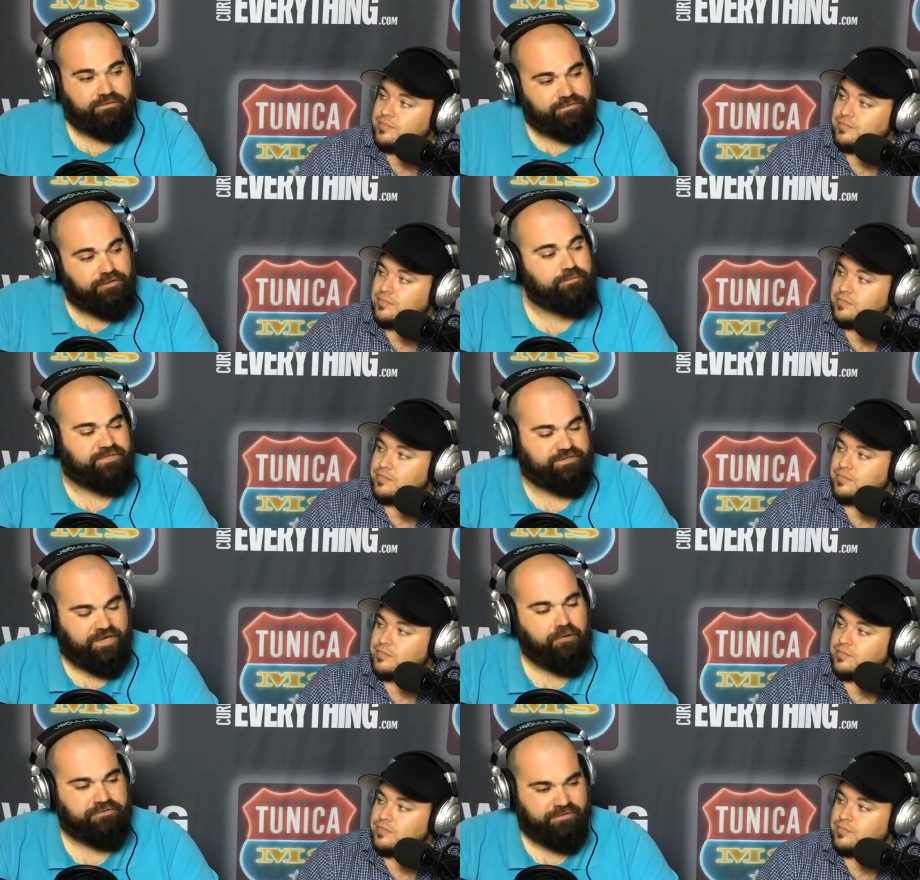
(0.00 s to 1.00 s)
Speaker 1: Stoops is
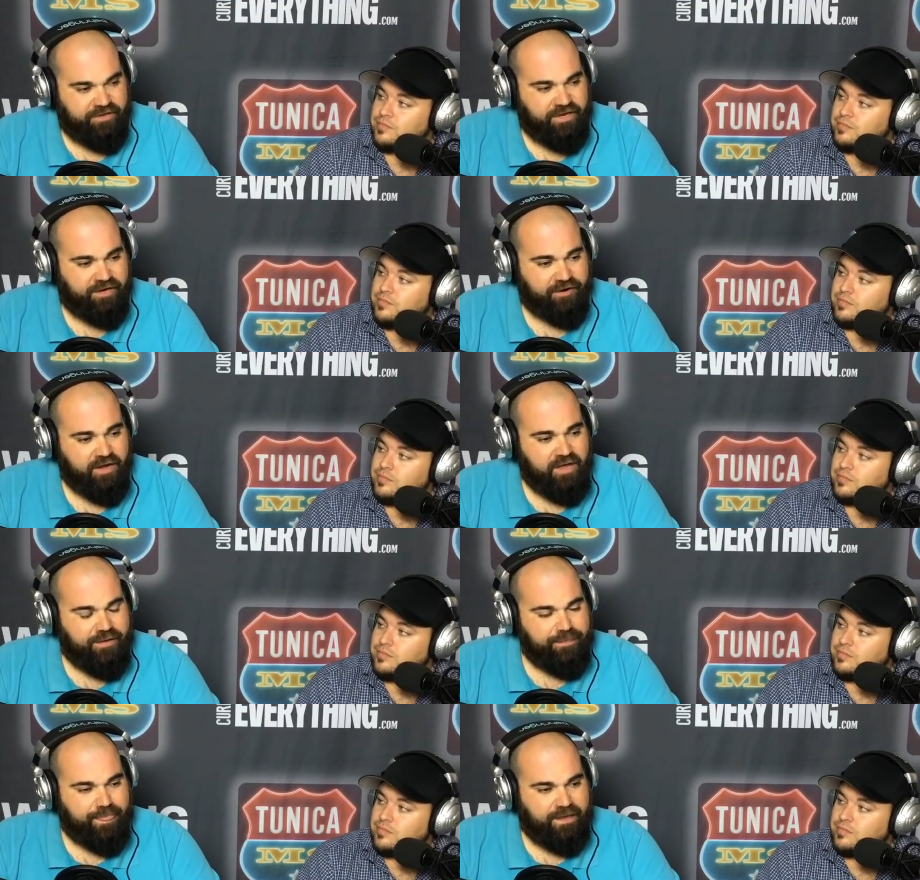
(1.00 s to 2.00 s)
coach of the year
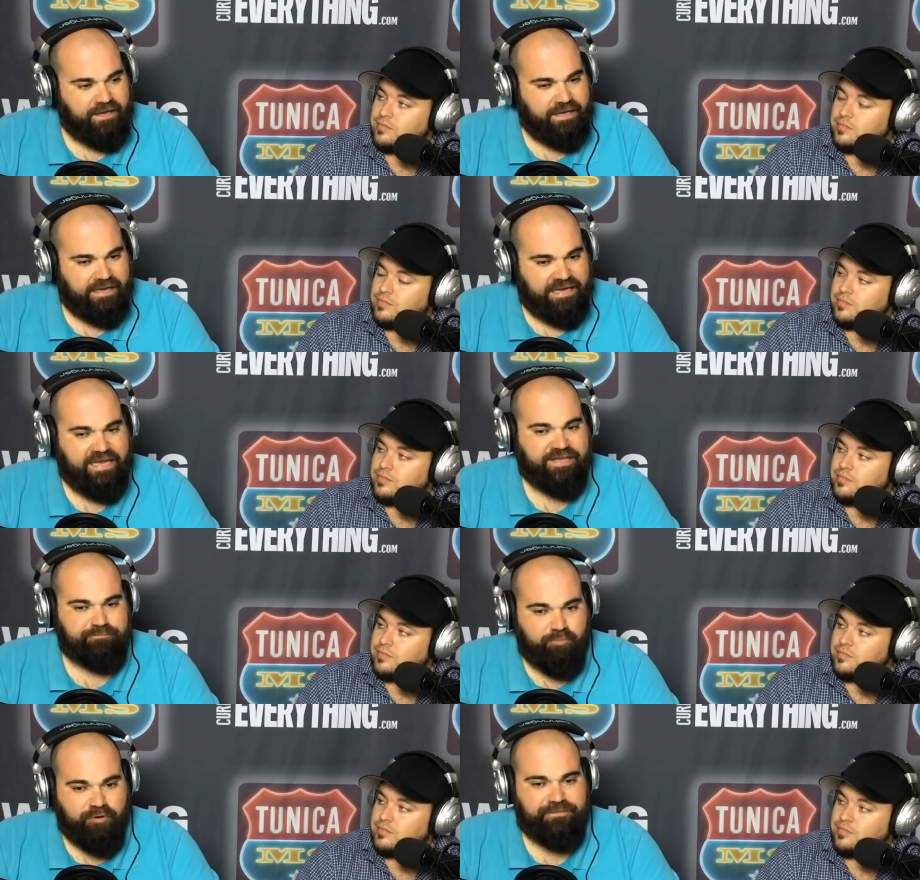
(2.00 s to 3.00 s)
he has
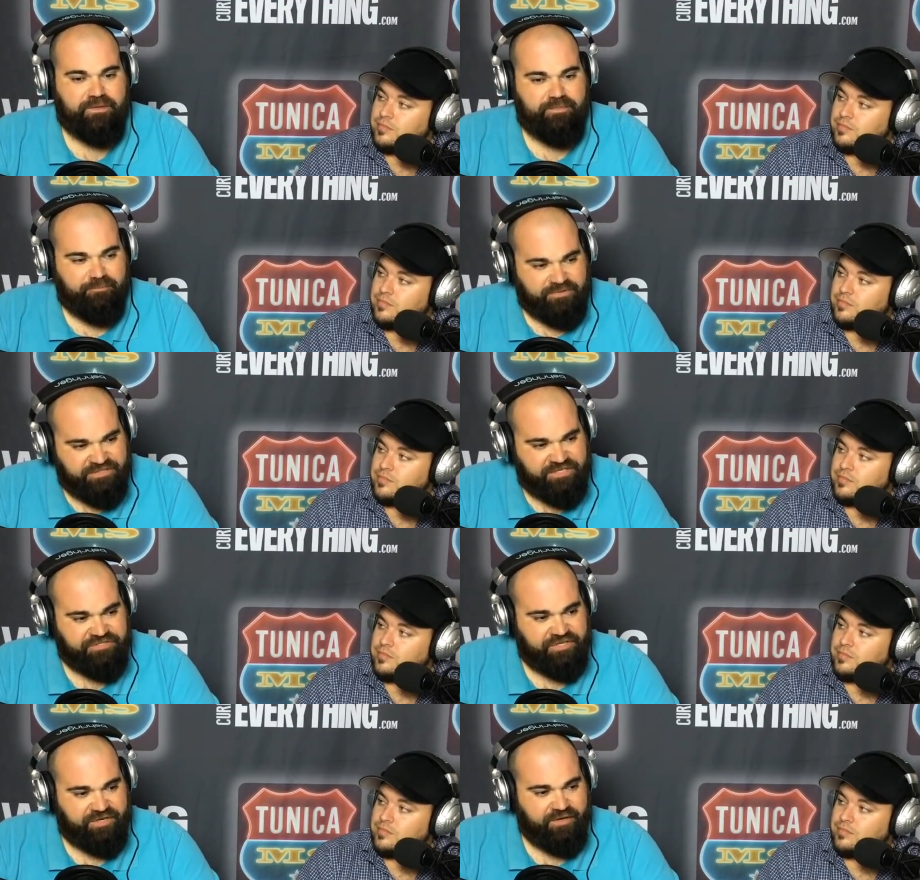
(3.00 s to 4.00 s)
put them in
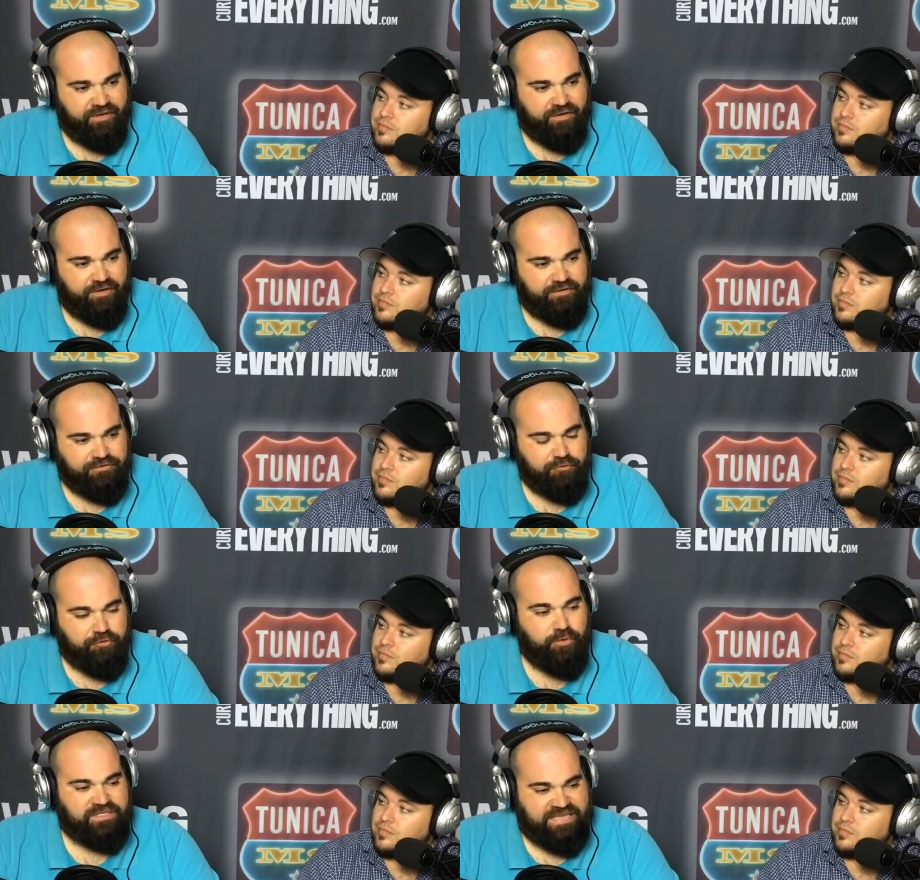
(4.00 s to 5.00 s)
position to
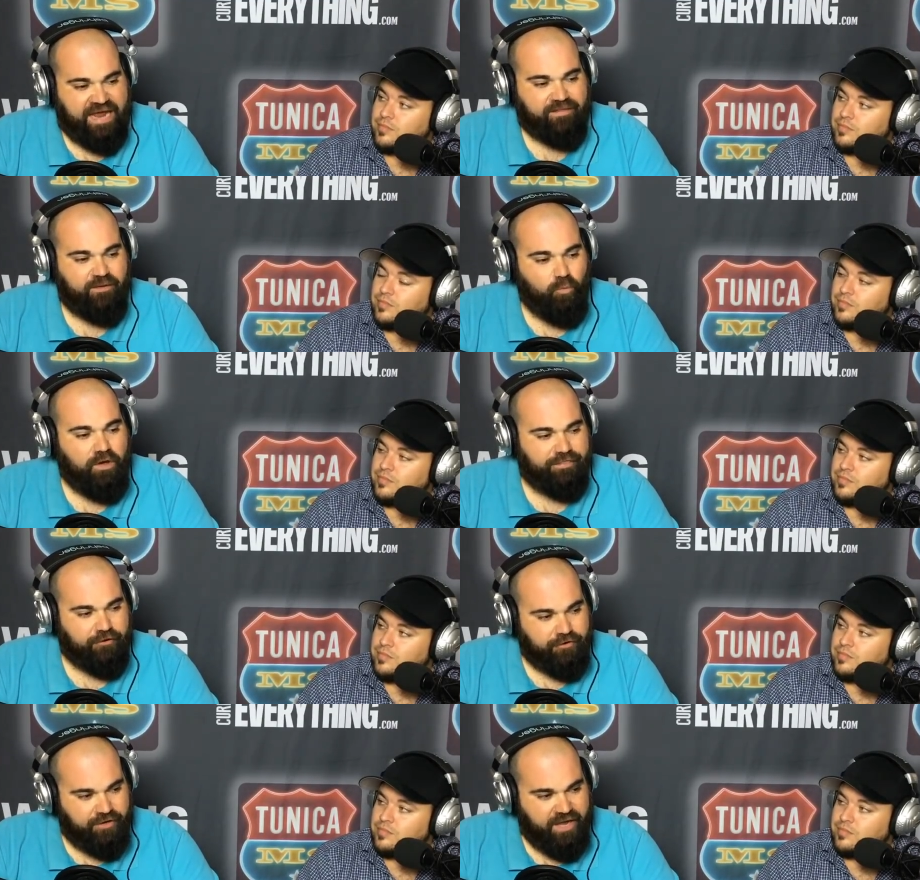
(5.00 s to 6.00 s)
do exactly what
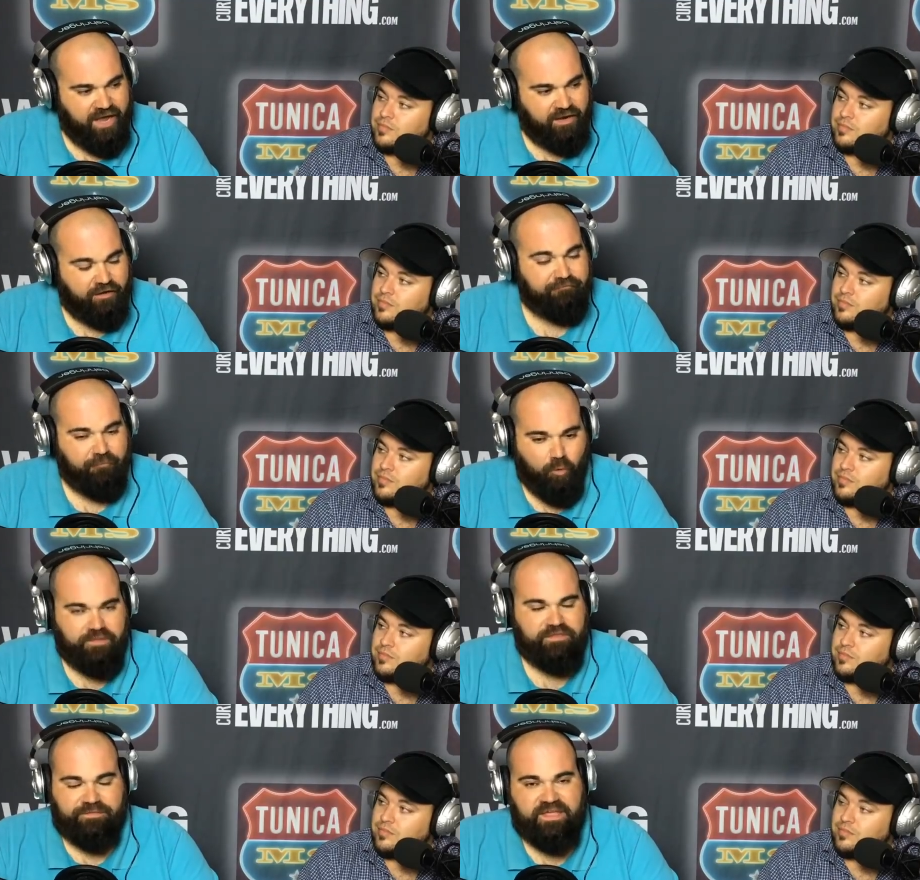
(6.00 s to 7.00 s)
they're good at,
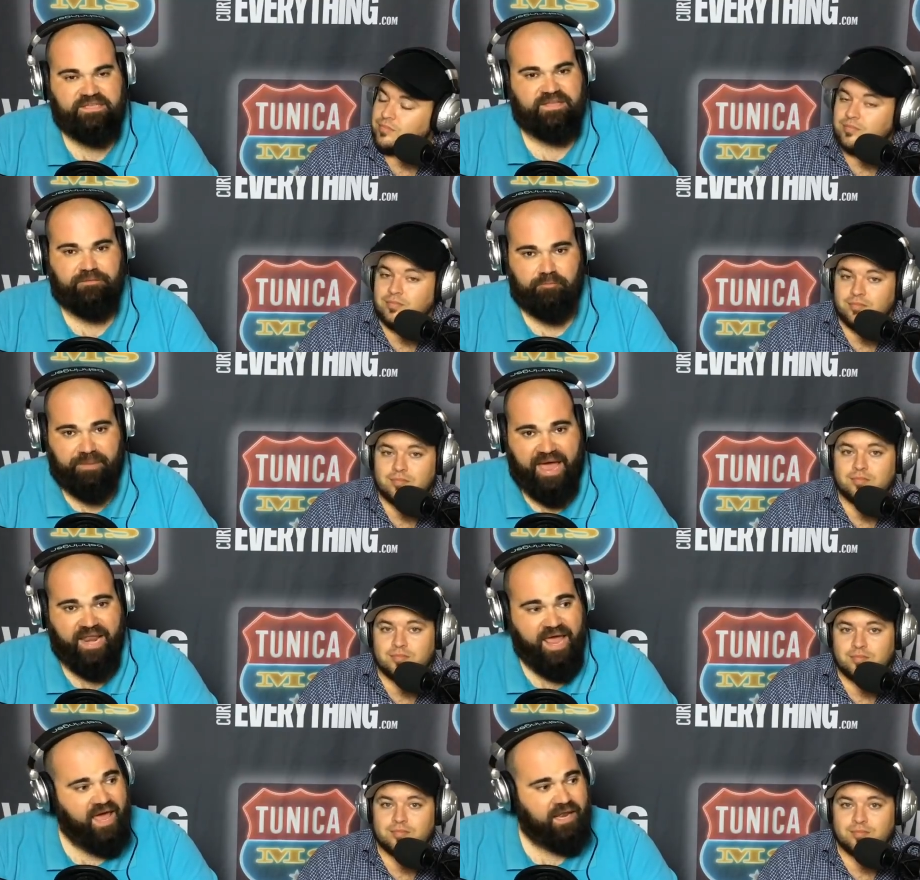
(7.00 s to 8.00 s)
avoid the things that they're
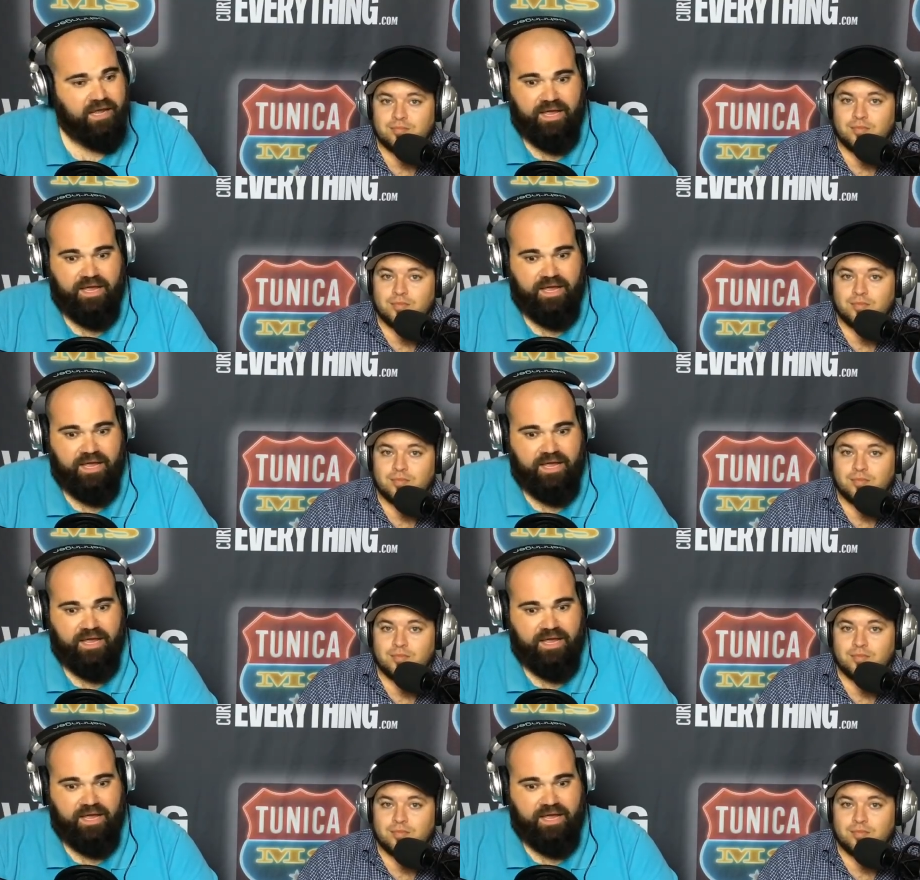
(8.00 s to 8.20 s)
bad at,